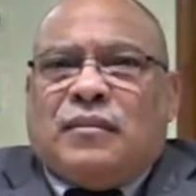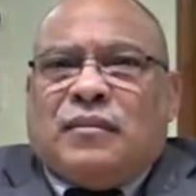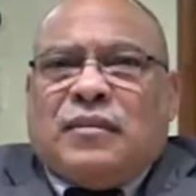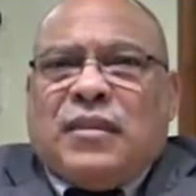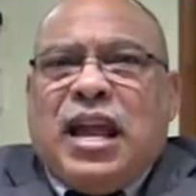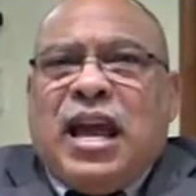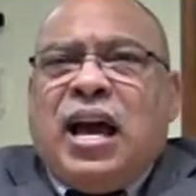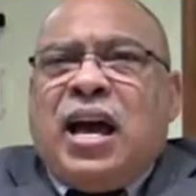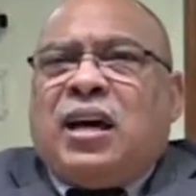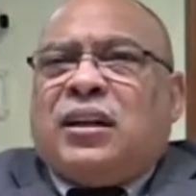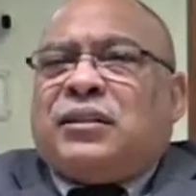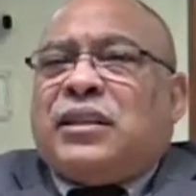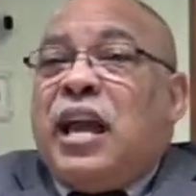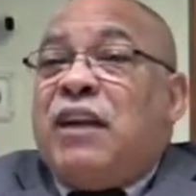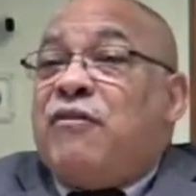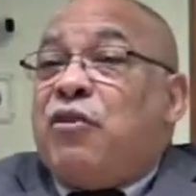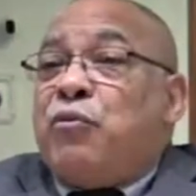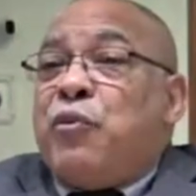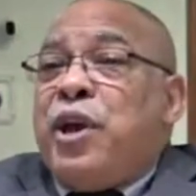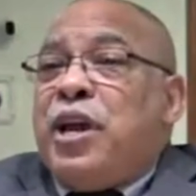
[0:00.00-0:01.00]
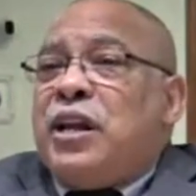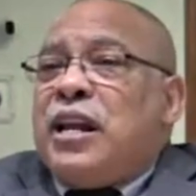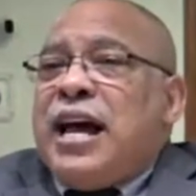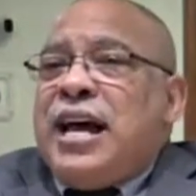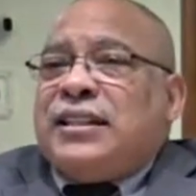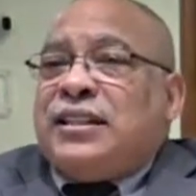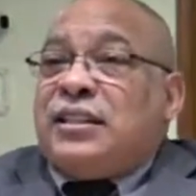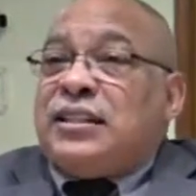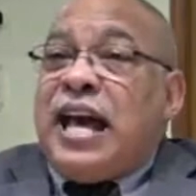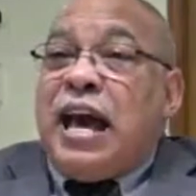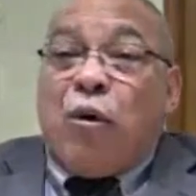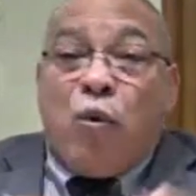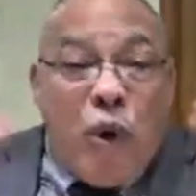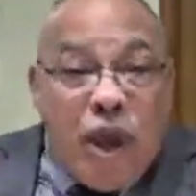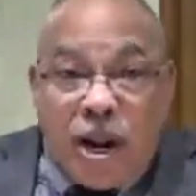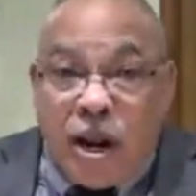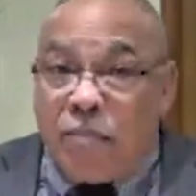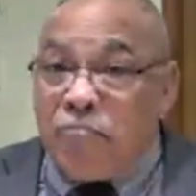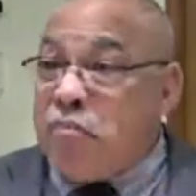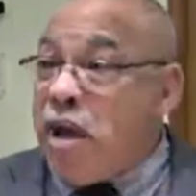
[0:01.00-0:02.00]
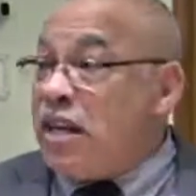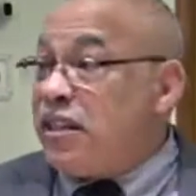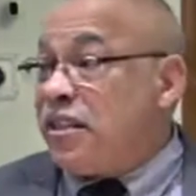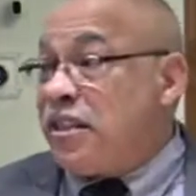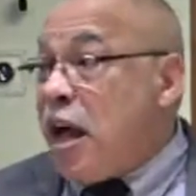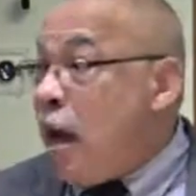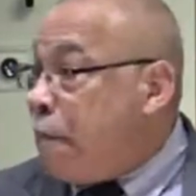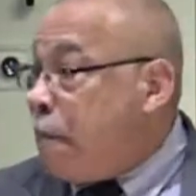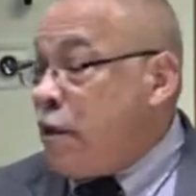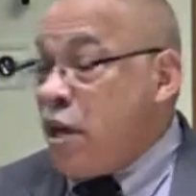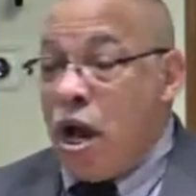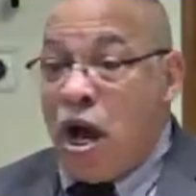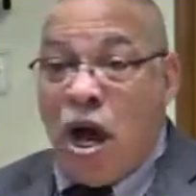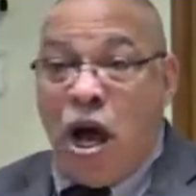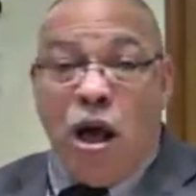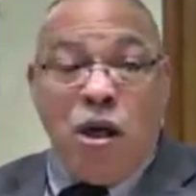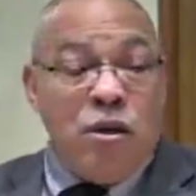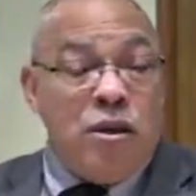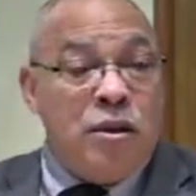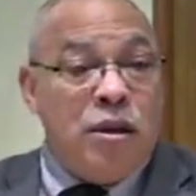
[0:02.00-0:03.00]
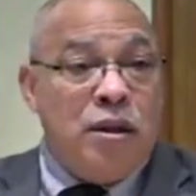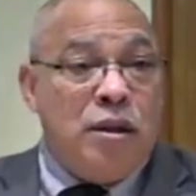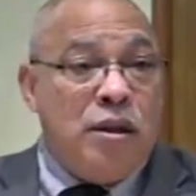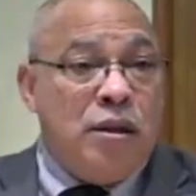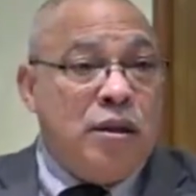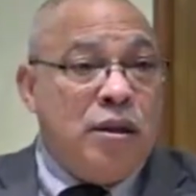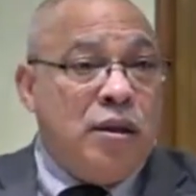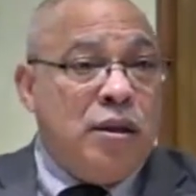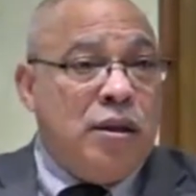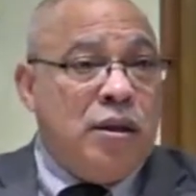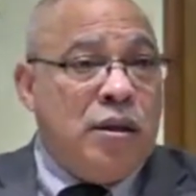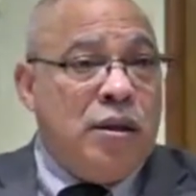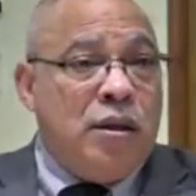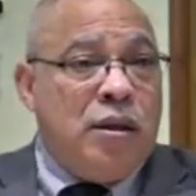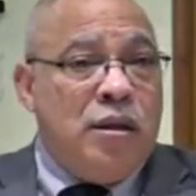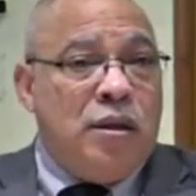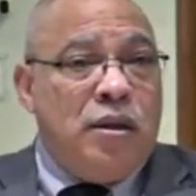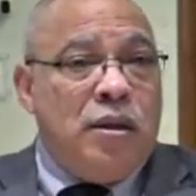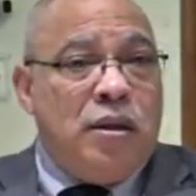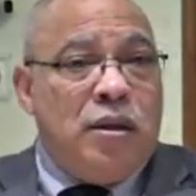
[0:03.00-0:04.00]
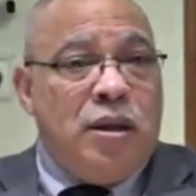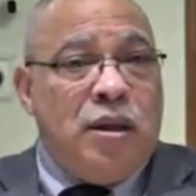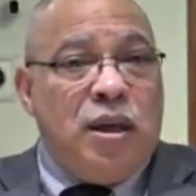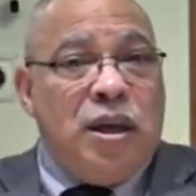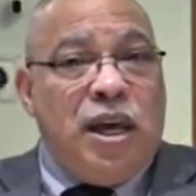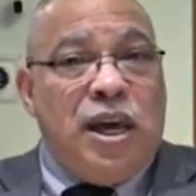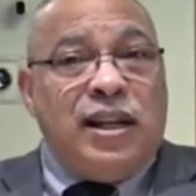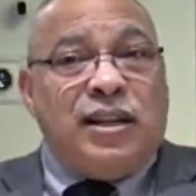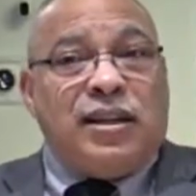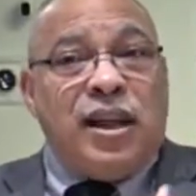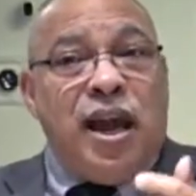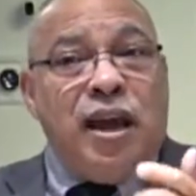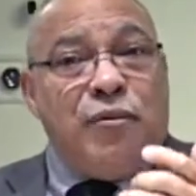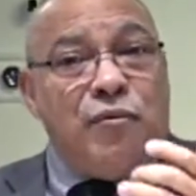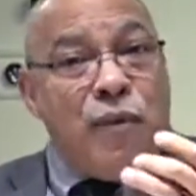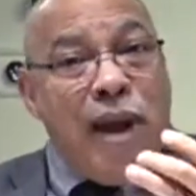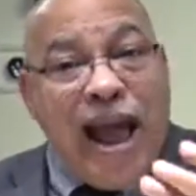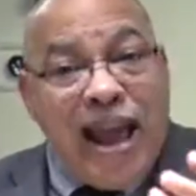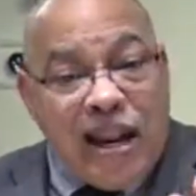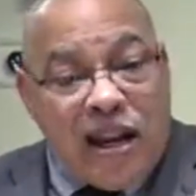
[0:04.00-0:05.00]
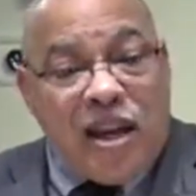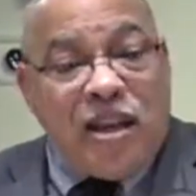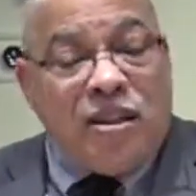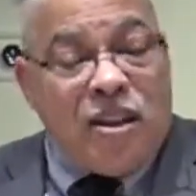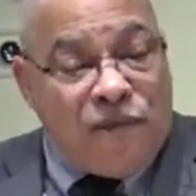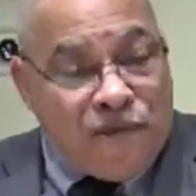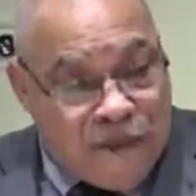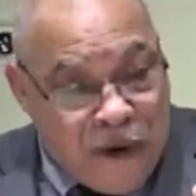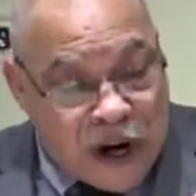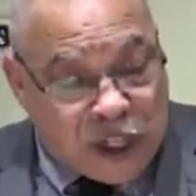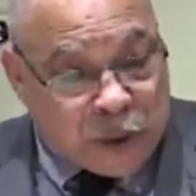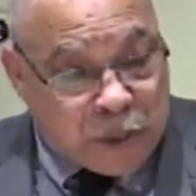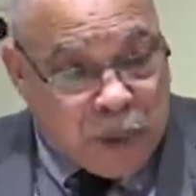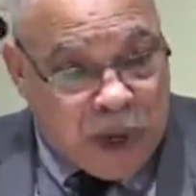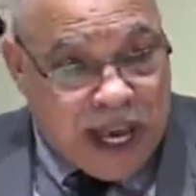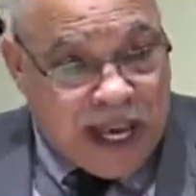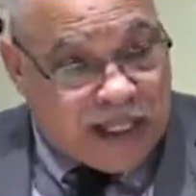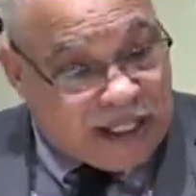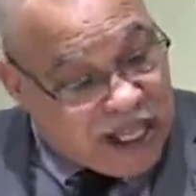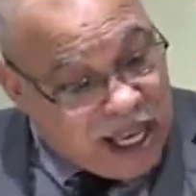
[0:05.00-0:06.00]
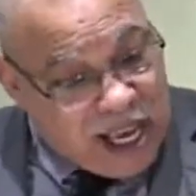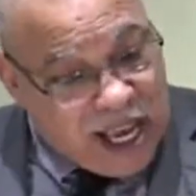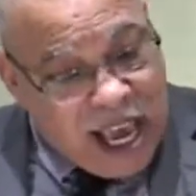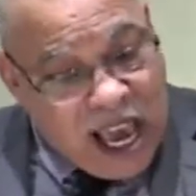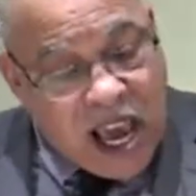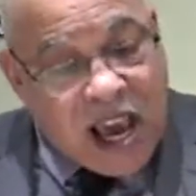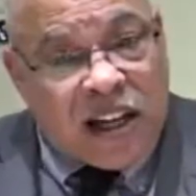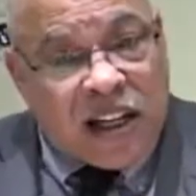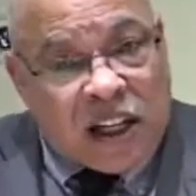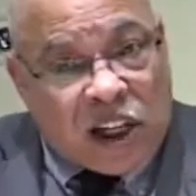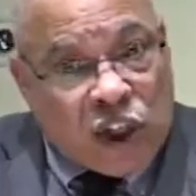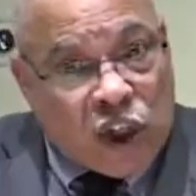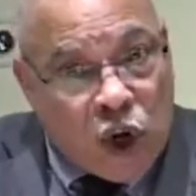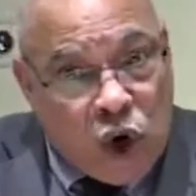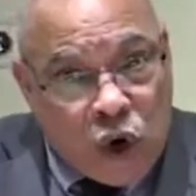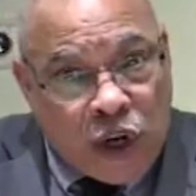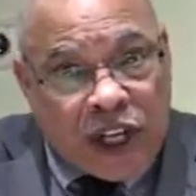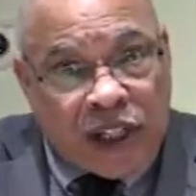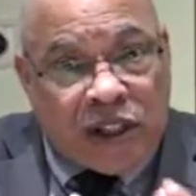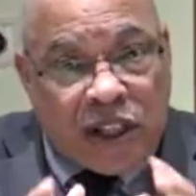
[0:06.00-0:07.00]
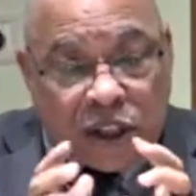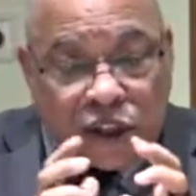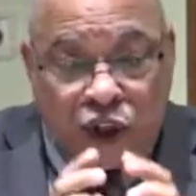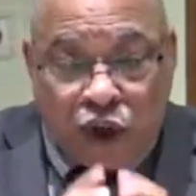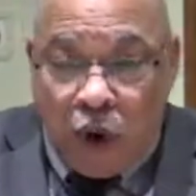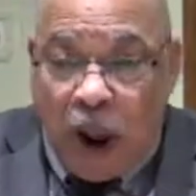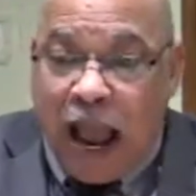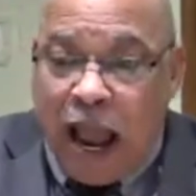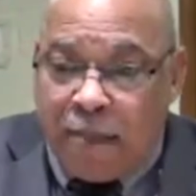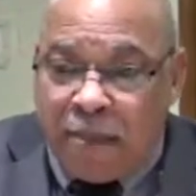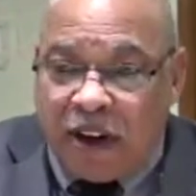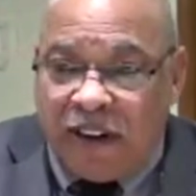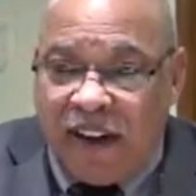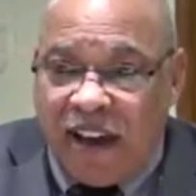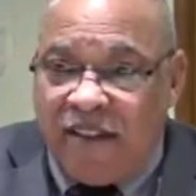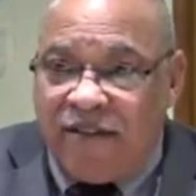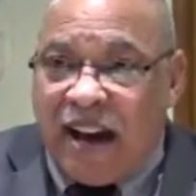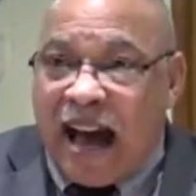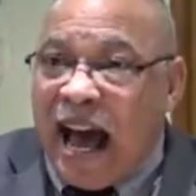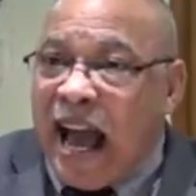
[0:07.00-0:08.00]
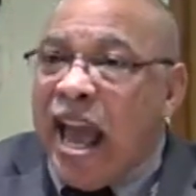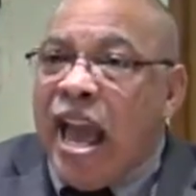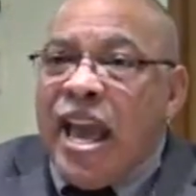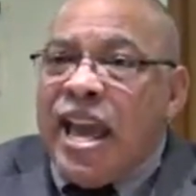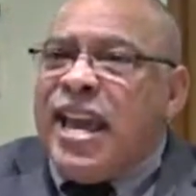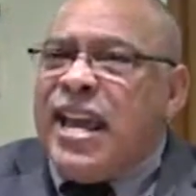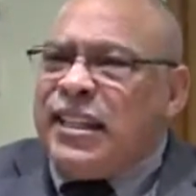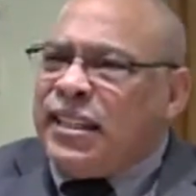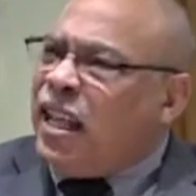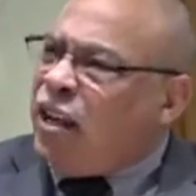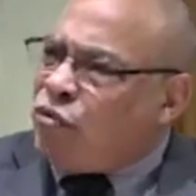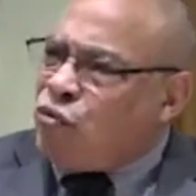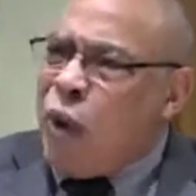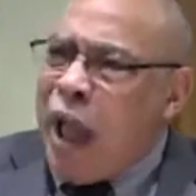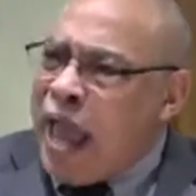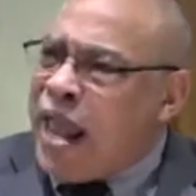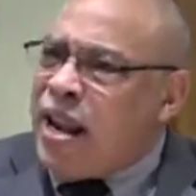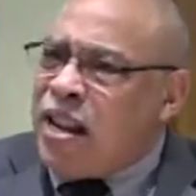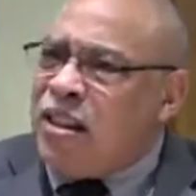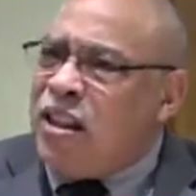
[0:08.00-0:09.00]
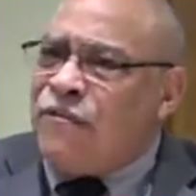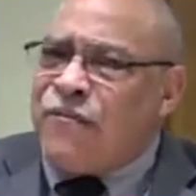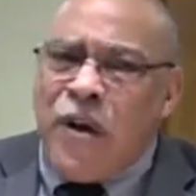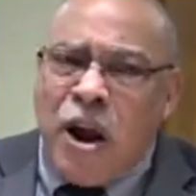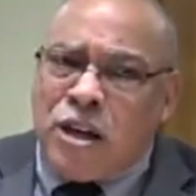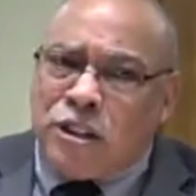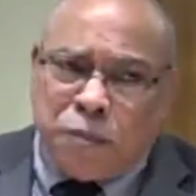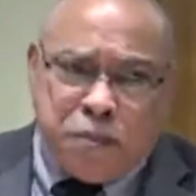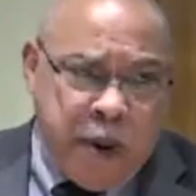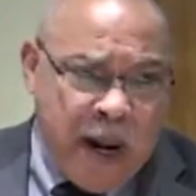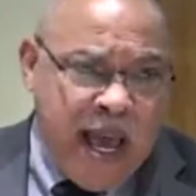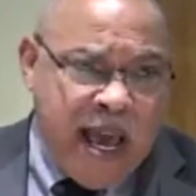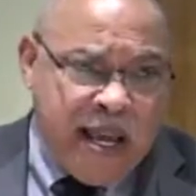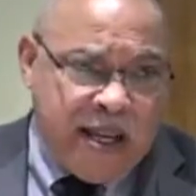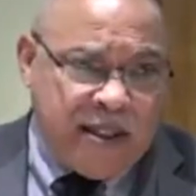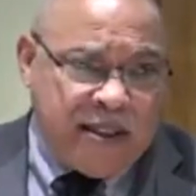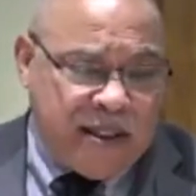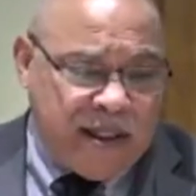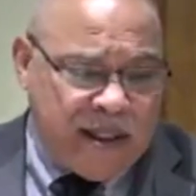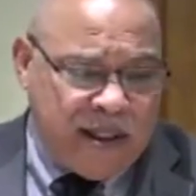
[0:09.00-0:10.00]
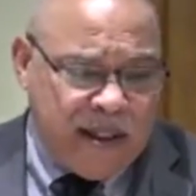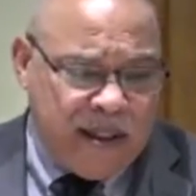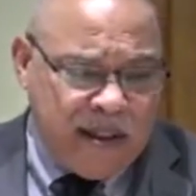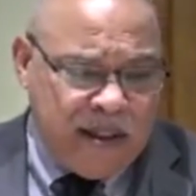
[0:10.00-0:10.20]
Now David realizes, I, ah, we done messed up, y'all. He did right in the first place. He, he included the tribe of Levi. He did right in the first place.